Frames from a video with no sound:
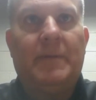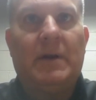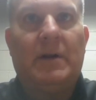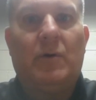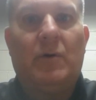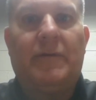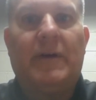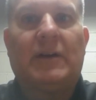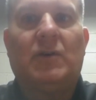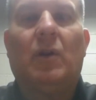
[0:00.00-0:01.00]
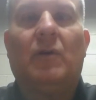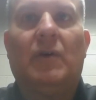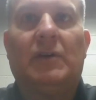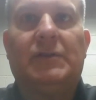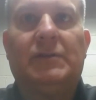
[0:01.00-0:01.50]
I know it affects all of
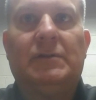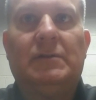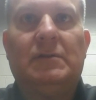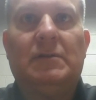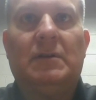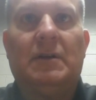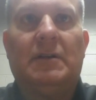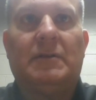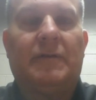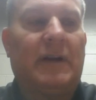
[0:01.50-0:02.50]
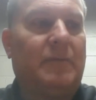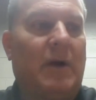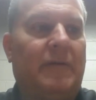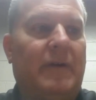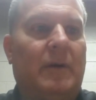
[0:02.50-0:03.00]
us. It affects
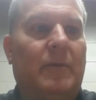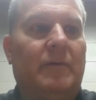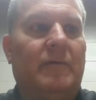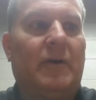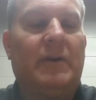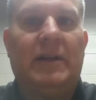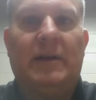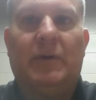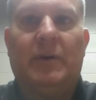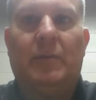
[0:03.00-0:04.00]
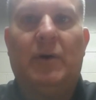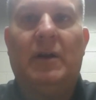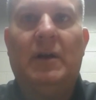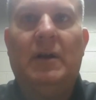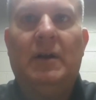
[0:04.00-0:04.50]
my family very deeply. But
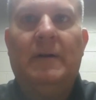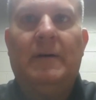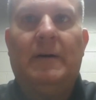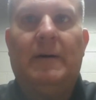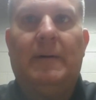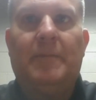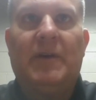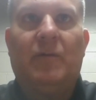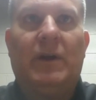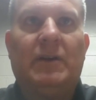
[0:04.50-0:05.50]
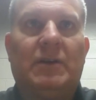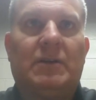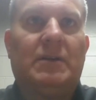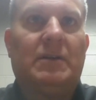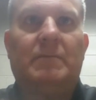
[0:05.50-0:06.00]
if we can
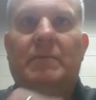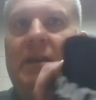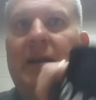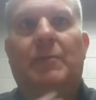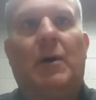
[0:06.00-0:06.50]
just keep